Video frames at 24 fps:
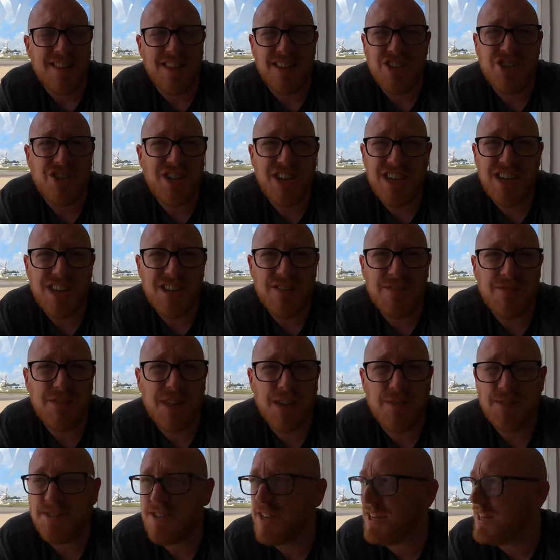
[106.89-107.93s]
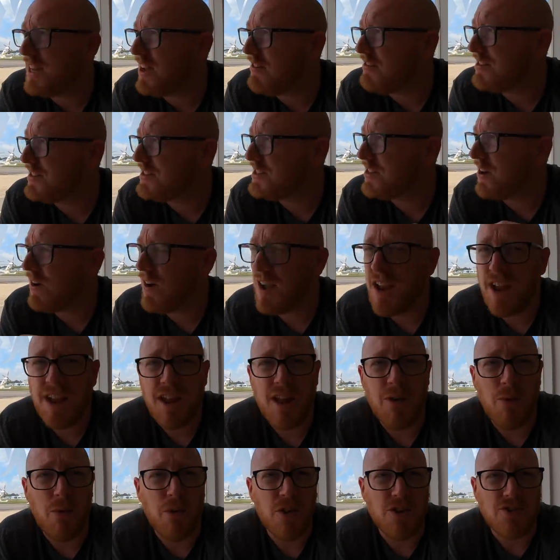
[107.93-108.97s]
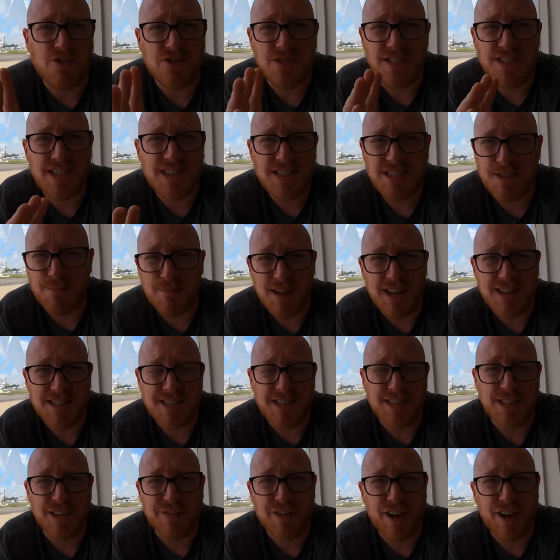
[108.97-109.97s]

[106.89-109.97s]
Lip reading: this year they've seen their entire network just decimated.